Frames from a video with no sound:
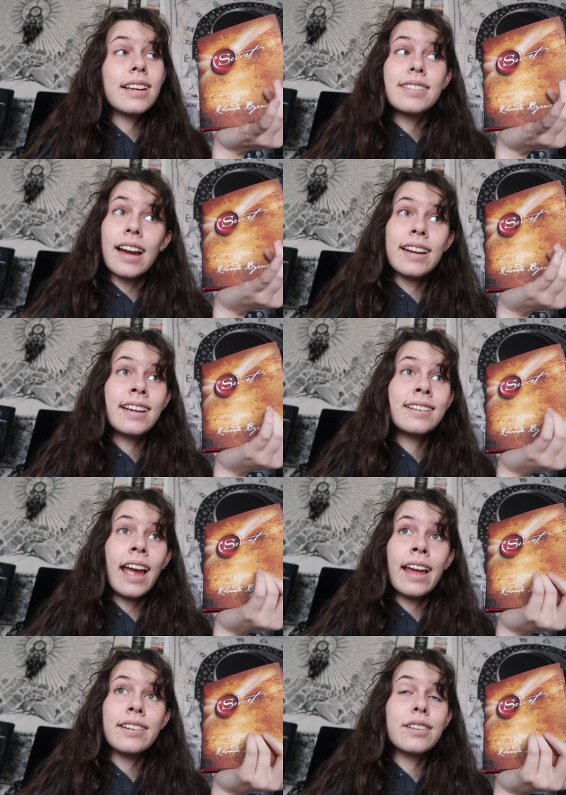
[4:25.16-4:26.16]
exciting
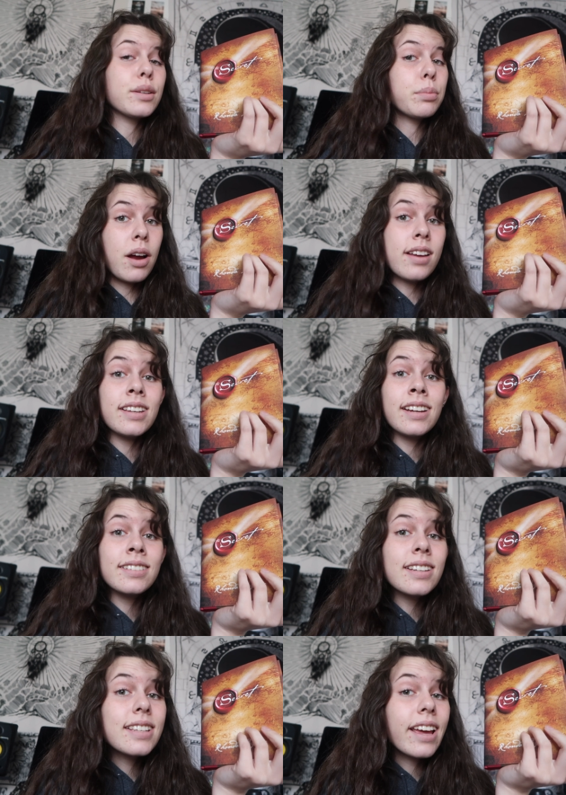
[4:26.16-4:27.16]
and surprising
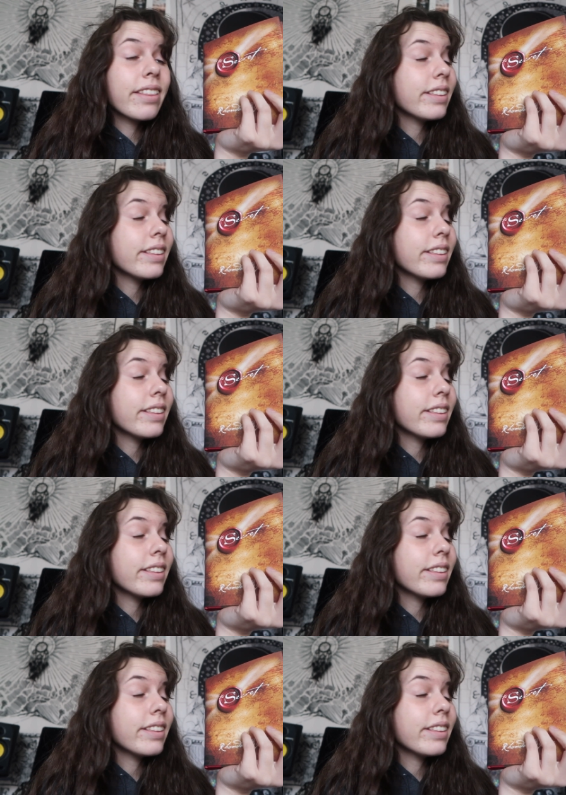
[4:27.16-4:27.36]
to say the